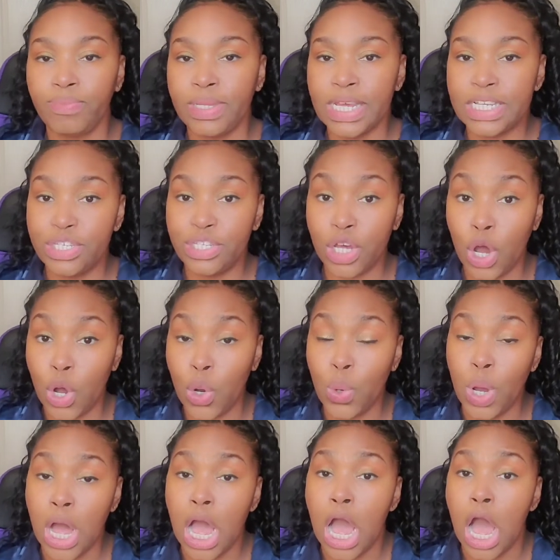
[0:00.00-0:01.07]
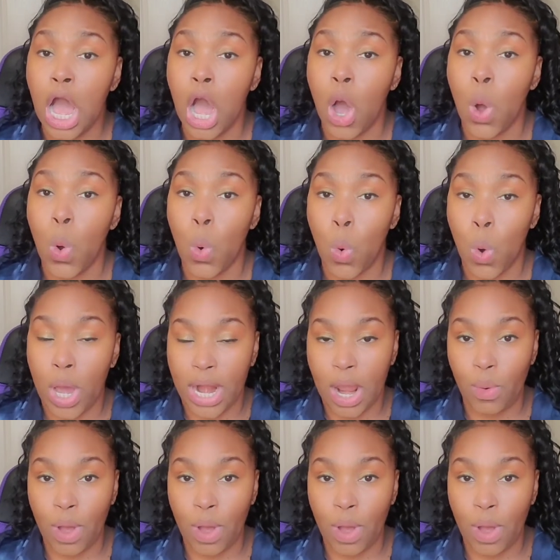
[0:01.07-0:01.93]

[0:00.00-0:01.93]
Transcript: So, what I,